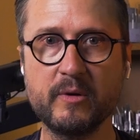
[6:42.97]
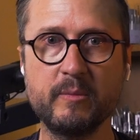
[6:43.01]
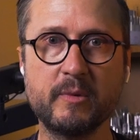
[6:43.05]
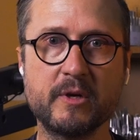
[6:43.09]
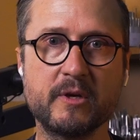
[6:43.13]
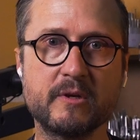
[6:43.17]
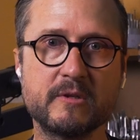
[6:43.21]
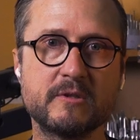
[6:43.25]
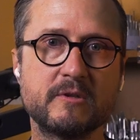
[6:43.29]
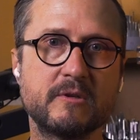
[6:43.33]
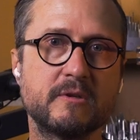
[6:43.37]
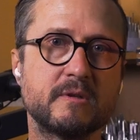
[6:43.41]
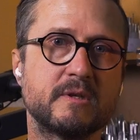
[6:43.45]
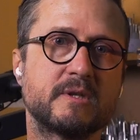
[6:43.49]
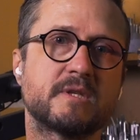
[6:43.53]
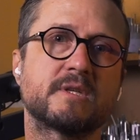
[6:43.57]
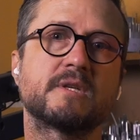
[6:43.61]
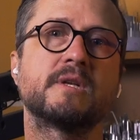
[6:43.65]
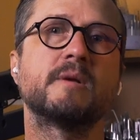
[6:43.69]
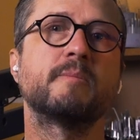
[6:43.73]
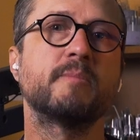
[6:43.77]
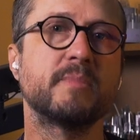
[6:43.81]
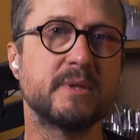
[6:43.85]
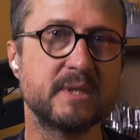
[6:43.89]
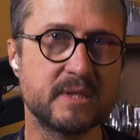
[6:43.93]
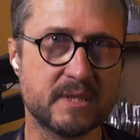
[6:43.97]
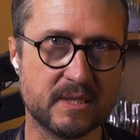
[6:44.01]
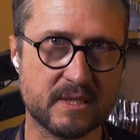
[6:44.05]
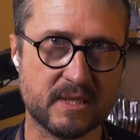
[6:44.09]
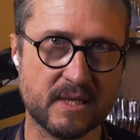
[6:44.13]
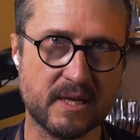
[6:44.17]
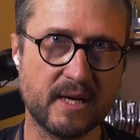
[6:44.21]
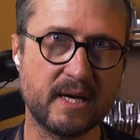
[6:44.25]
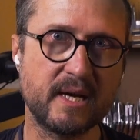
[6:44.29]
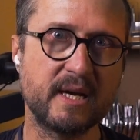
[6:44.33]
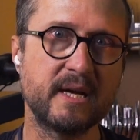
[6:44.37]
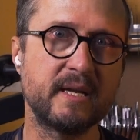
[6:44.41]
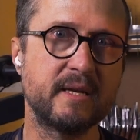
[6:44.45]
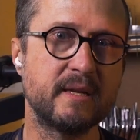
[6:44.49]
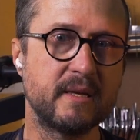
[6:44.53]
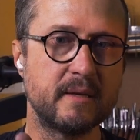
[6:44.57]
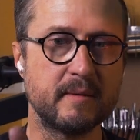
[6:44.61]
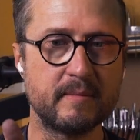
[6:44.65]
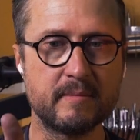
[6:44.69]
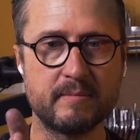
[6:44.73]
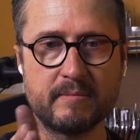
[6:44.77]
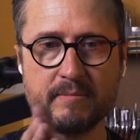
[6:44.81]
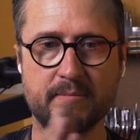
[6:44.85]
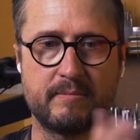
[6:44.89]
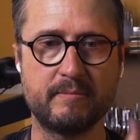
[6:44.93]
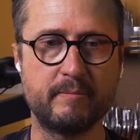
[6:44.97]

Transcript: because you can slip and slide and